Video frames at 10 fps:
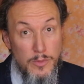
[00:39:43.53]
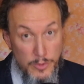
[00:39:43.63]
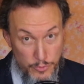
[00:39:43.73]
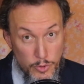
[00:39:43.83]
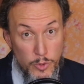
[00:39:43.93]

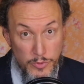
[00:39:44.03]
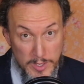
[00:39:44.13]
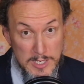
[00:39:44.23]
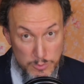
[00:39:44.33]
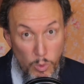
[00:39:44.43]
The truth
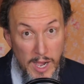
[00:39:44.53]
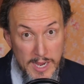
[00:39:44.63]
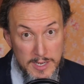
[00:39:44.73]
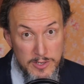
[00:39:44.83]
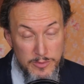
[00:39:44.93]
is,
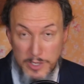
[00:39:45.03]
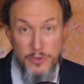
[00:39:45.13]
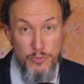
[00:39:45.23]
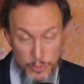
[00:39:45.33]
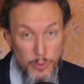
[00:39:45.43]
Wyatt, the
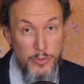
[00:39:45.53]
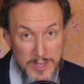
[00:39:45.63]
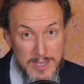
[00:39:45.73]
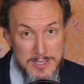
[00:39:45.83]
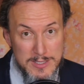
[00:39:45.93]
truth
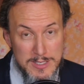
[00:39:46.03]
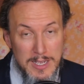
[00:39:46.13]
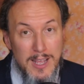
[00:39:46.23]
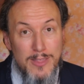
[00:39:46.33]
is